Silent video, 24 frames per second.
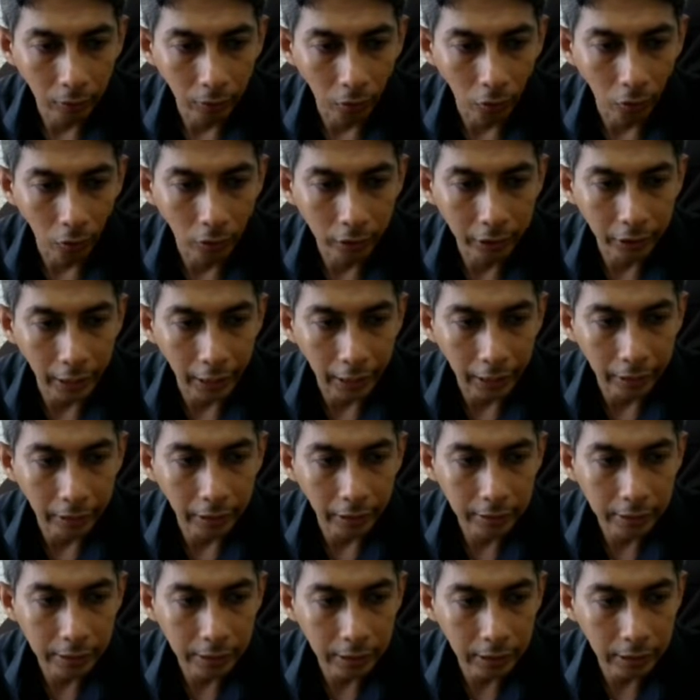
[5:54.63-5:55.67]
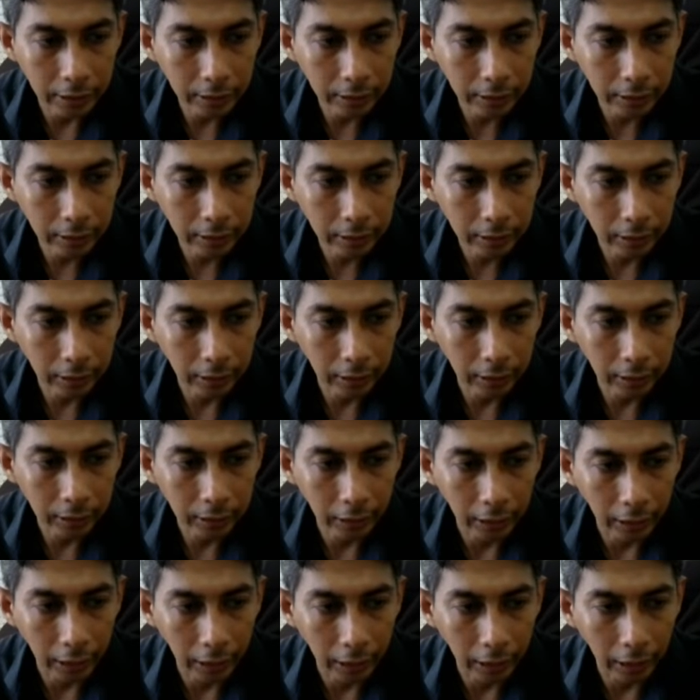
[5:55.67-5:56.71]
all the addresses and
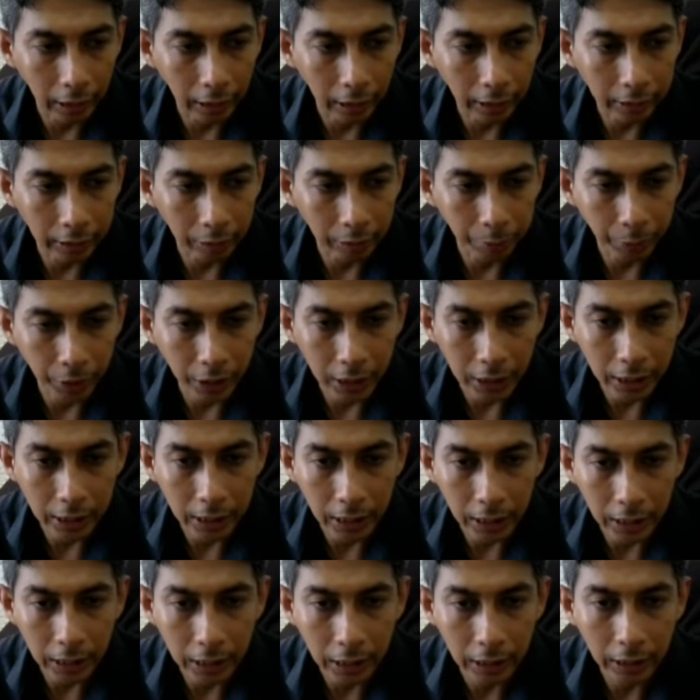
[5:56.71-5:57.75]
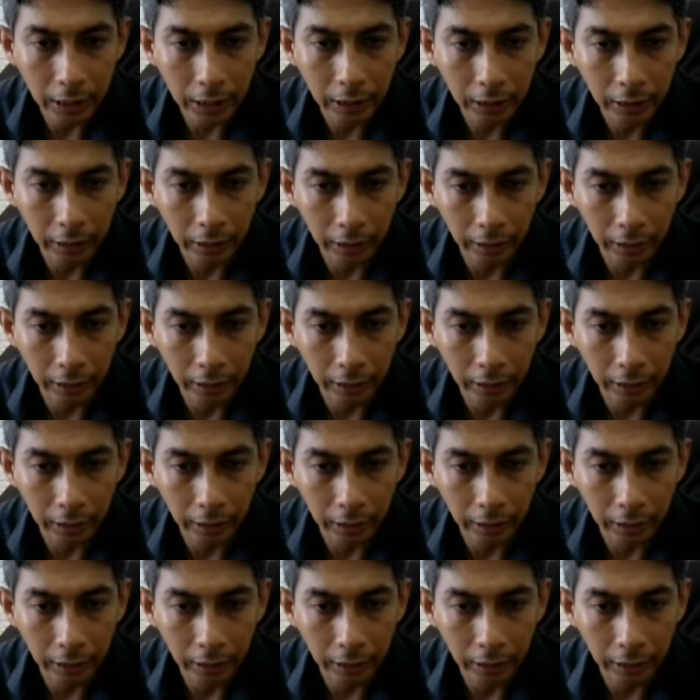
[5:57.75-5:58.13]
the LR, the PC,